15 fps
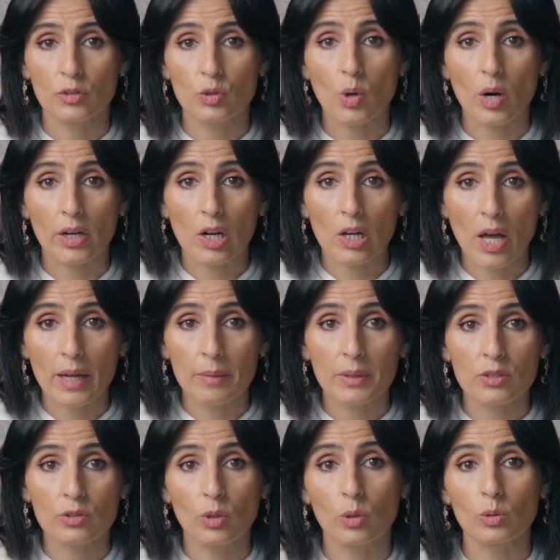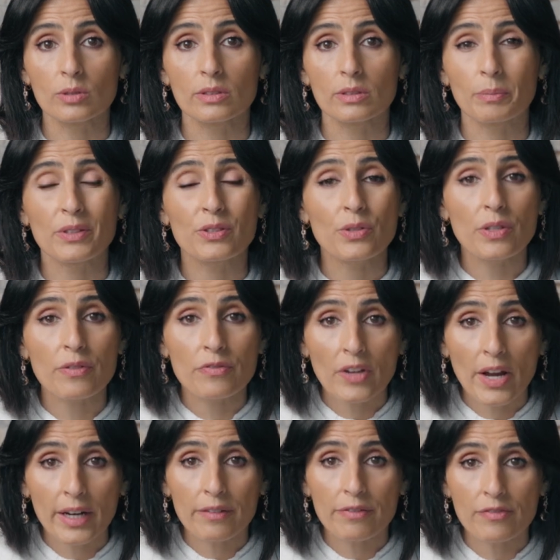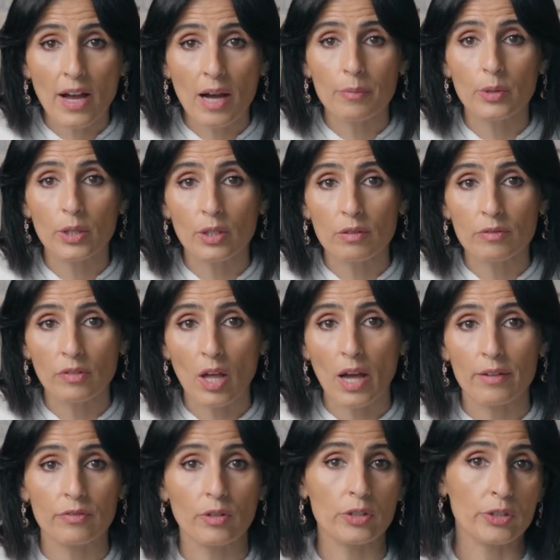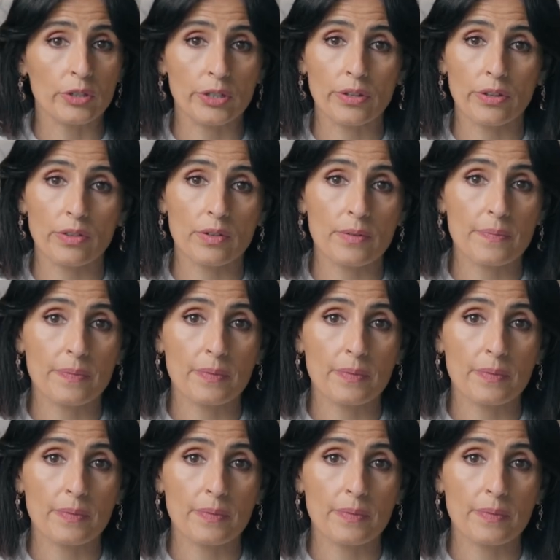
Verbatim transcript: to our climate goals, but to the very fabric of life on Earth.